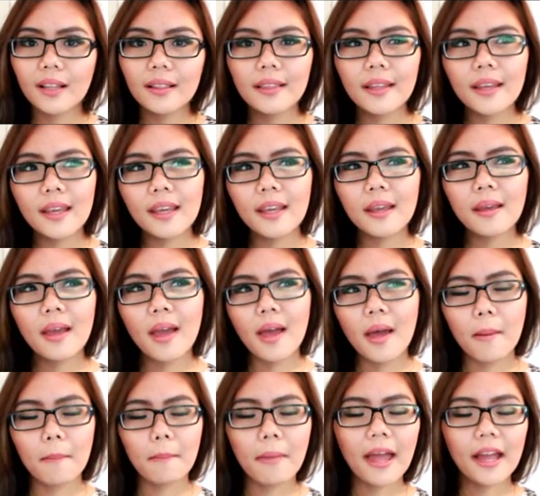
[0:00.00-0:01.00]
The
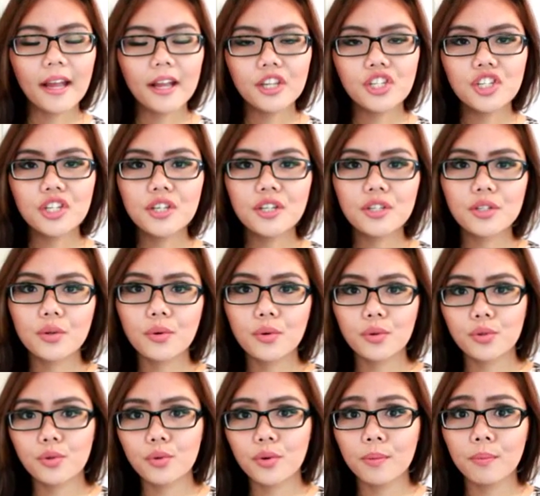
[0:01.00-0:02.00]
packaging is
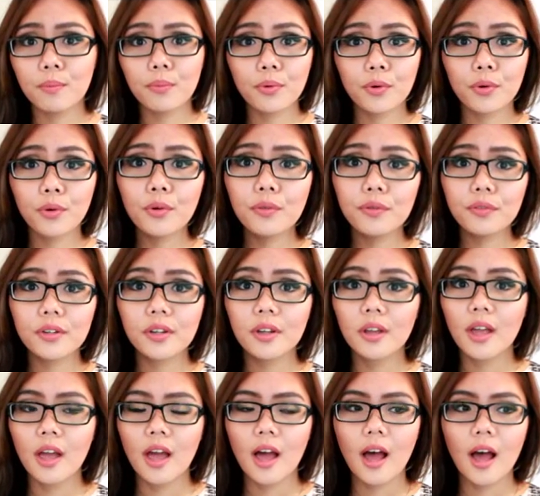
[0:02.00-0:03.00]
also improved.
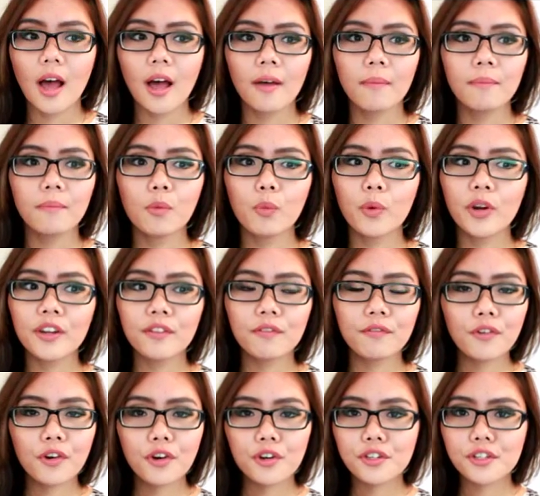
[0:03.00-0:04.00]
When it
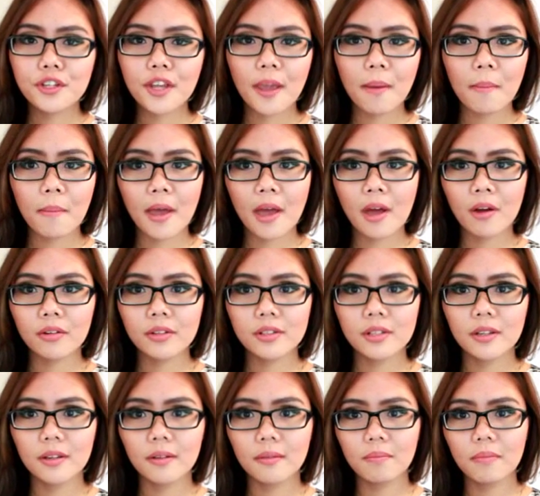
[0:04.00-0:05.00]
first came
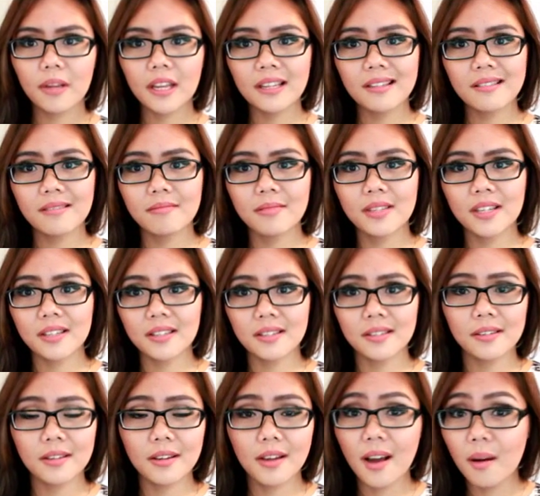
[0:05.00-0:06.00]
out, it
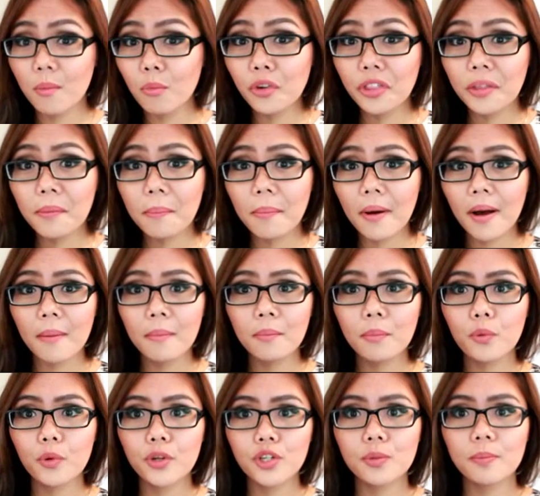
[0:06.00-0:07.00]
doesn't come with a
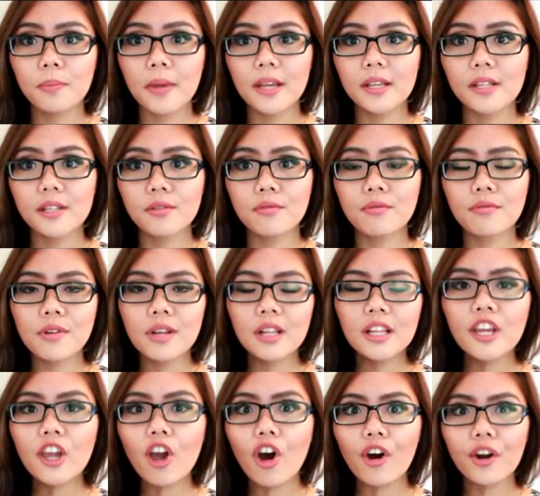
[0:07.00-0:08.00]
pump, which makes it
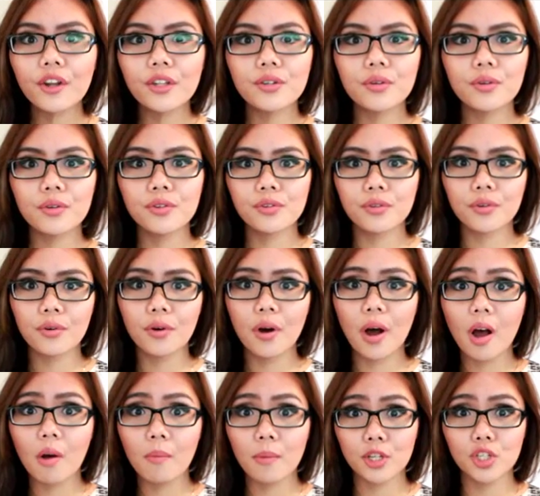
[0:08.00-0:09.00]
really hard to control
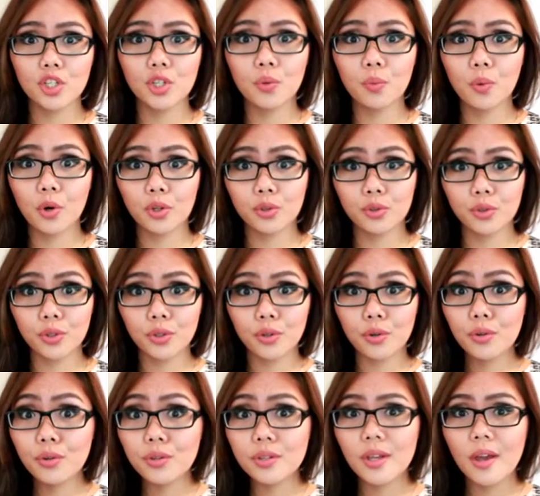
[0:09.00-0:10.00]
how much you want to
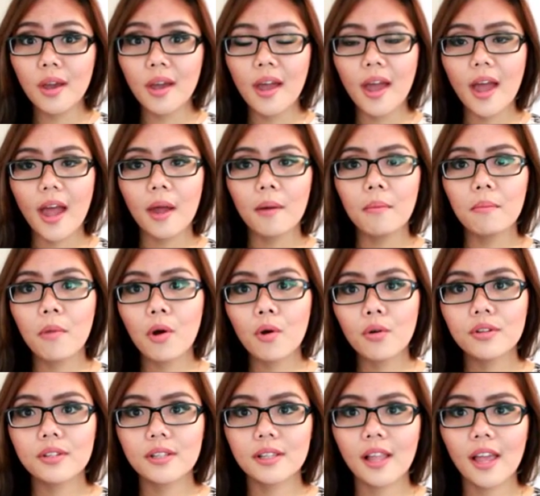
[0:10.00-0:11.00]
use, and
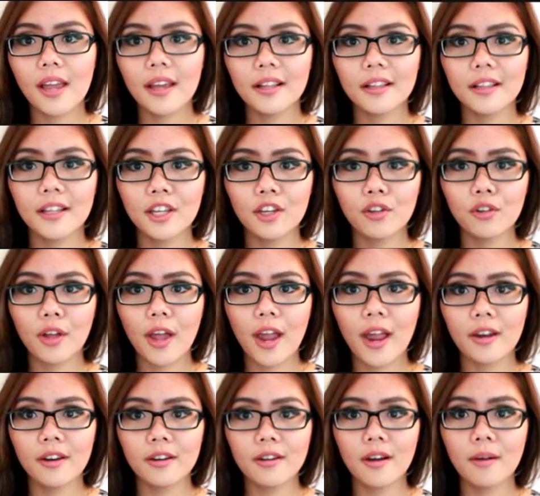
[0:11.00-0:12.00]
most likely you'll
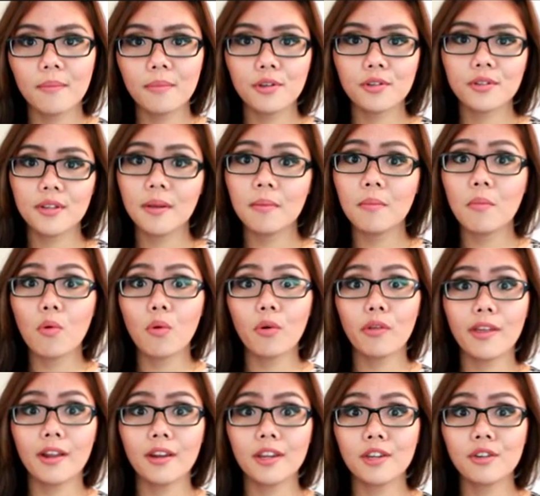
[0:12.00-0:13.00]
end up using
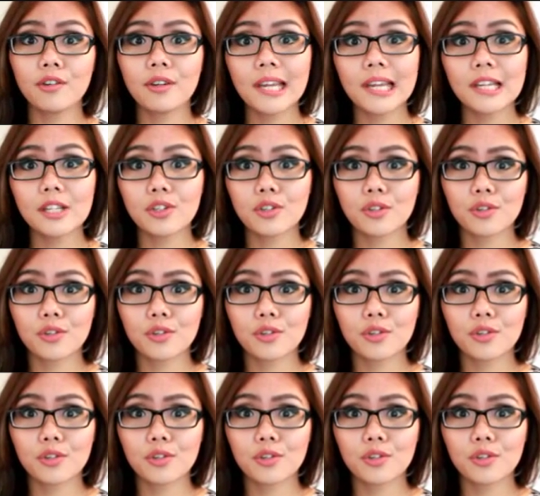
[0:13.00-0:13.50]
more than you need